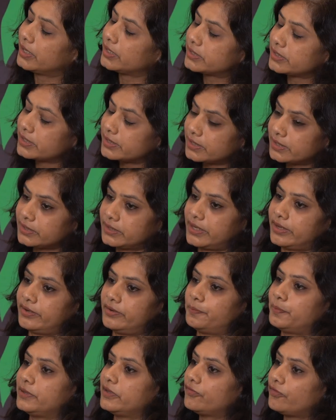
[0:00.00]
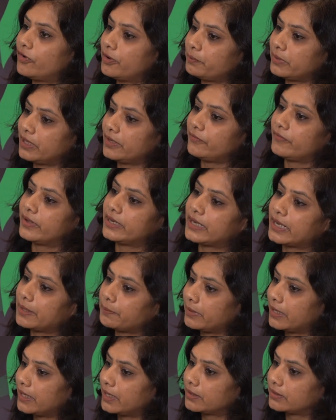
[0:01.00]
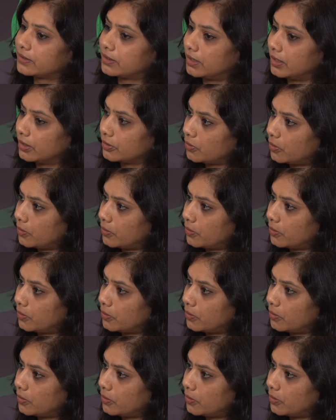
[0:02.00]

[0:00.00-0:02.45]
It is a therapy for me when I make uh,